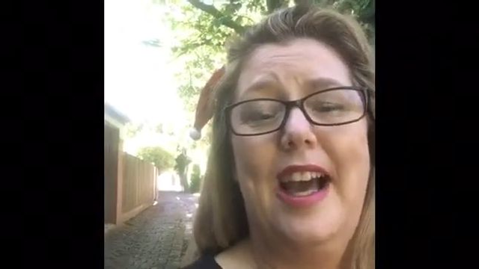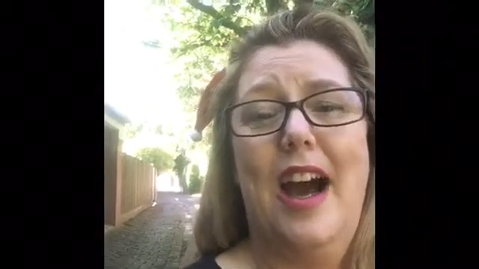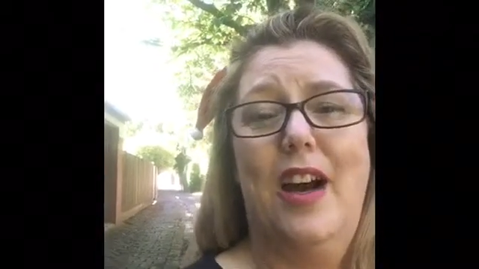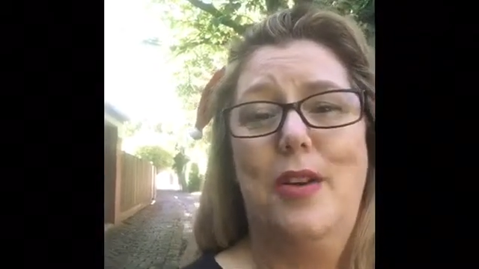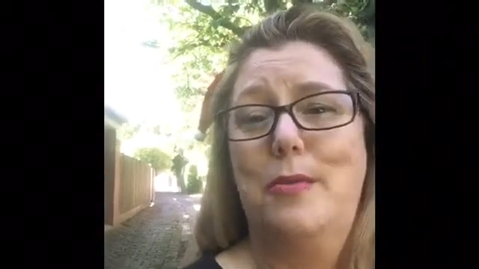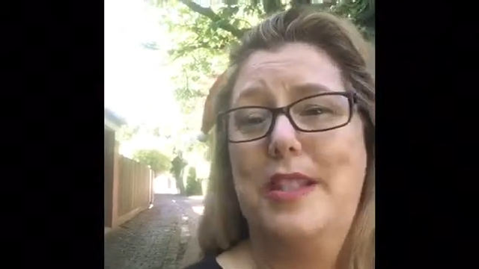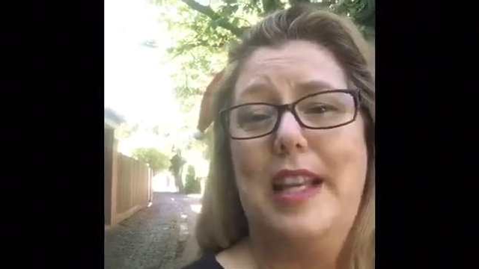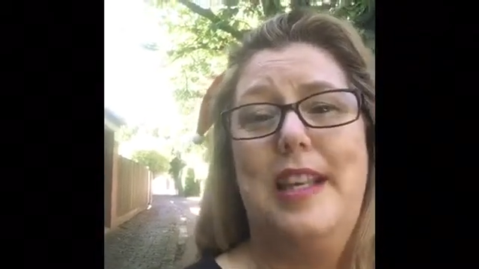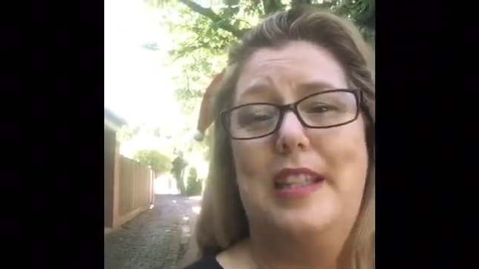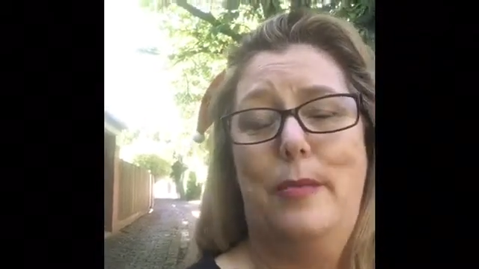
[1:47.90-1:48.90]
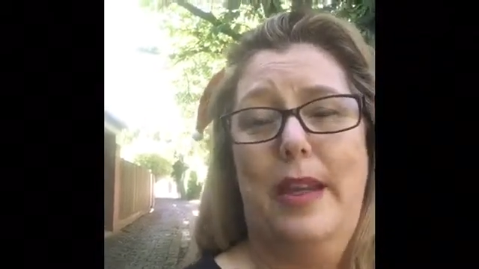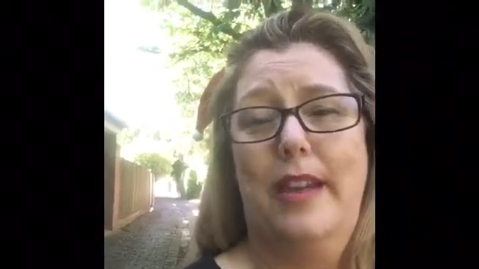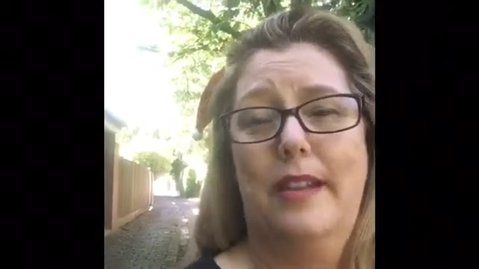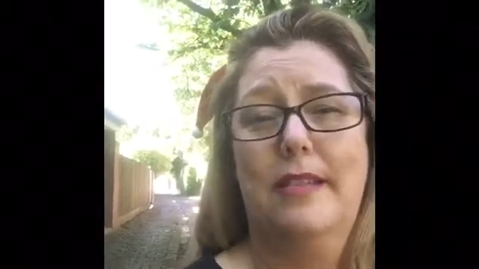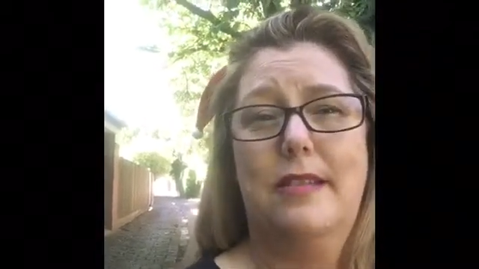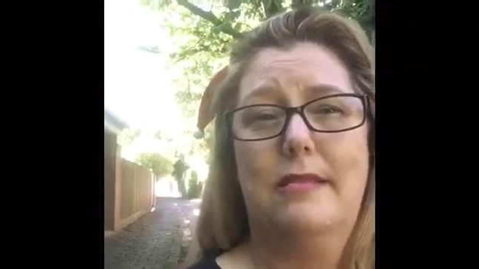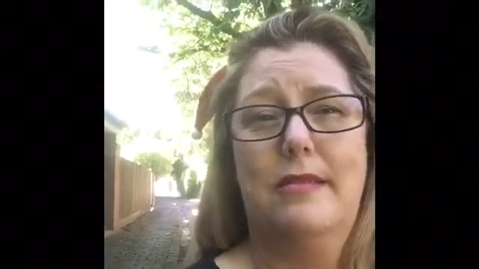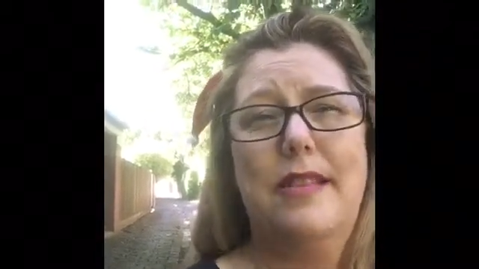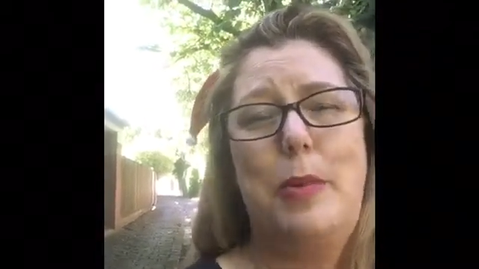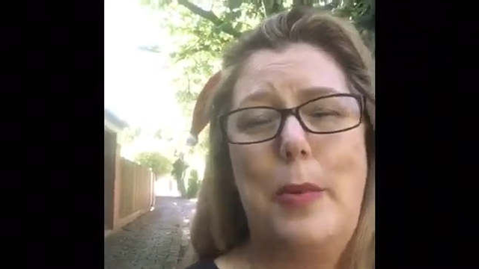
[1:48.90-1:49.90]
something
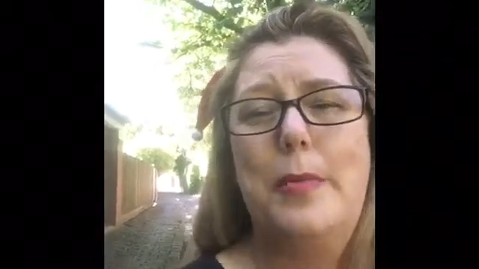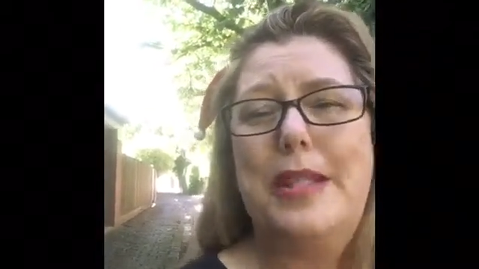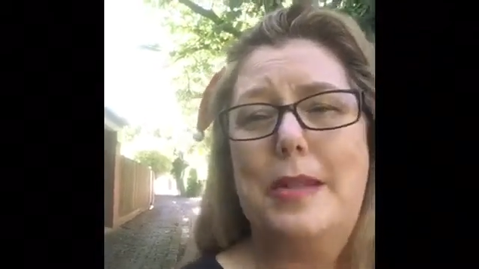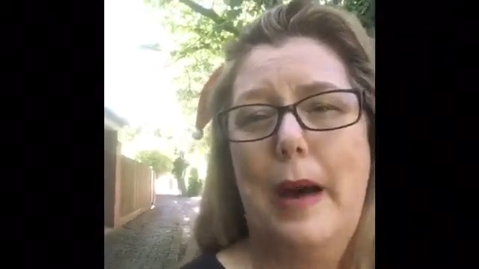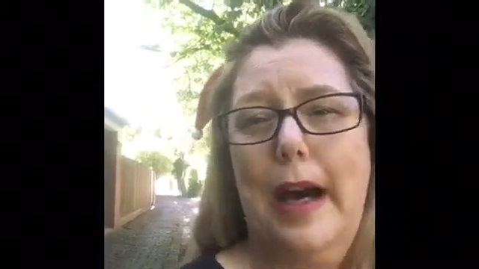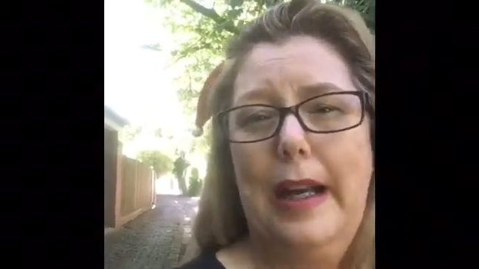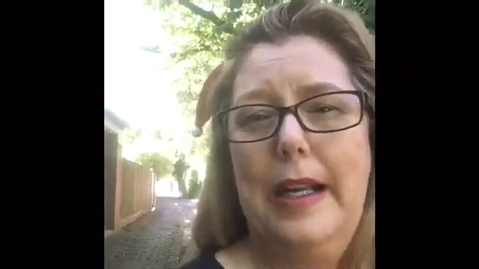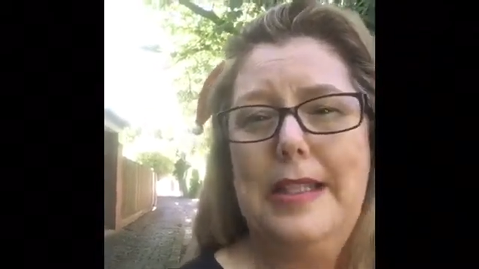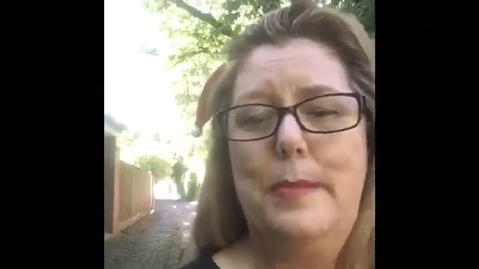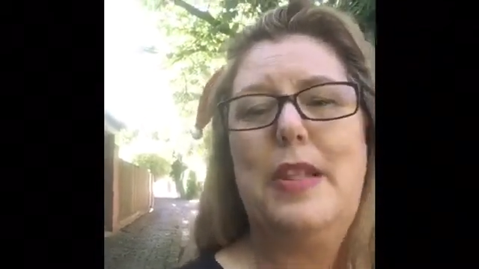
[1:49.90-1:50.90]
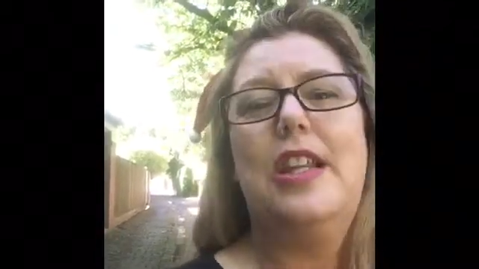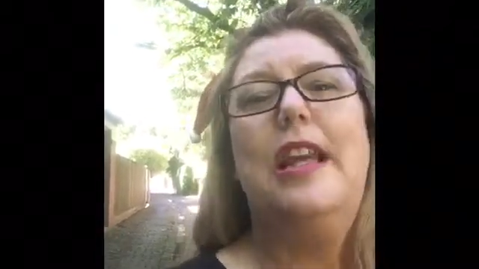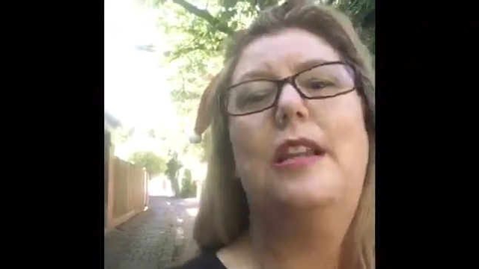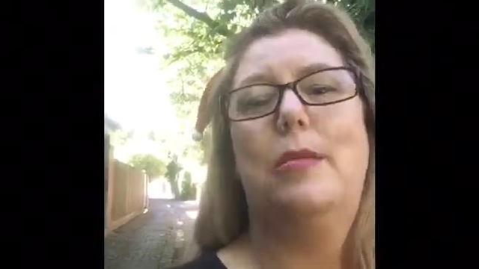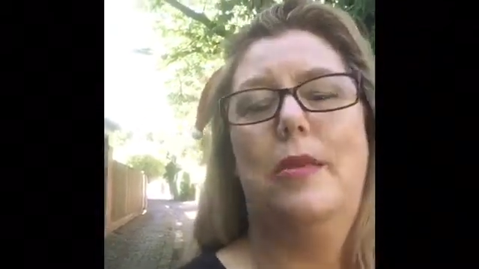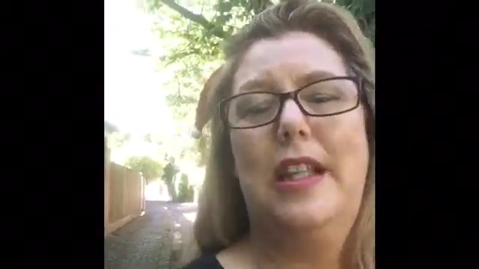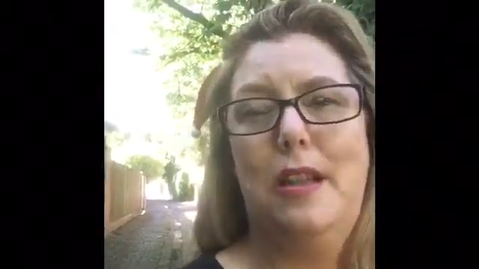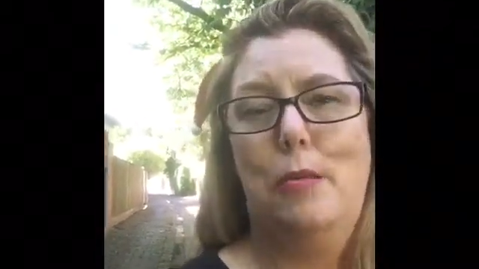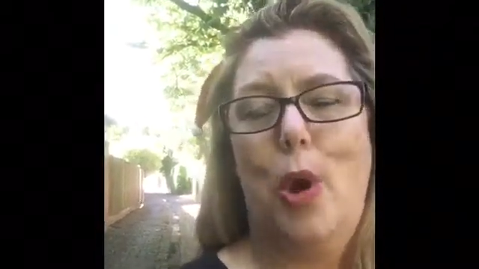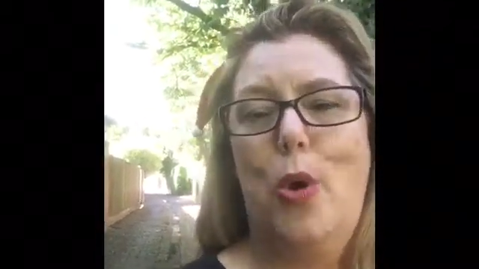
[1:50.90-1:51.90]
probably a bit smart-assy, but to
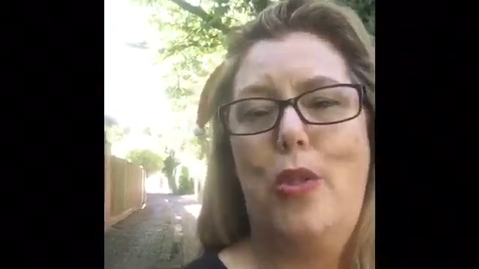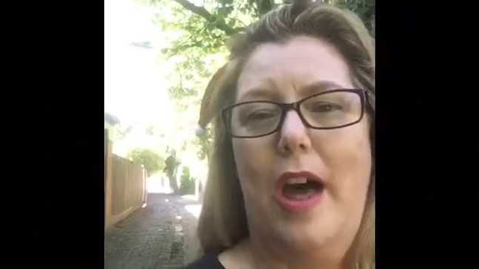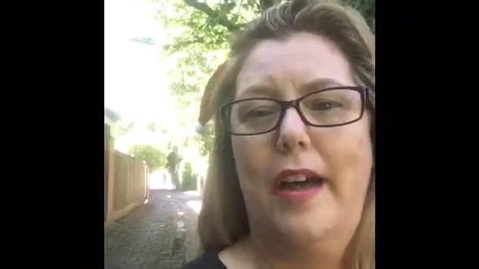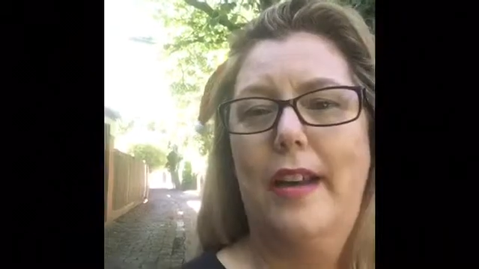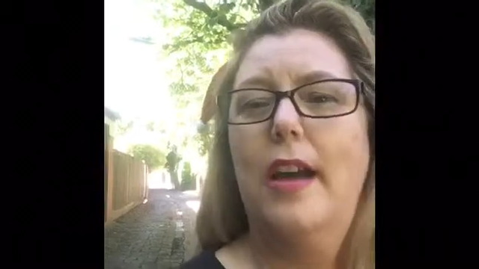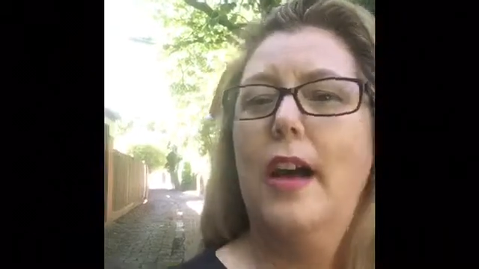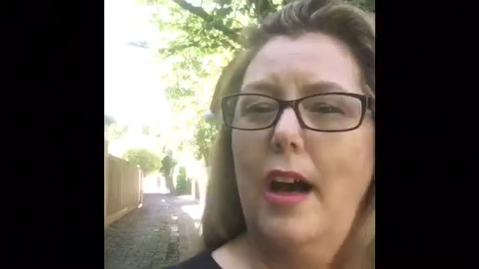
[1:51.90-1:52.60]
let them know that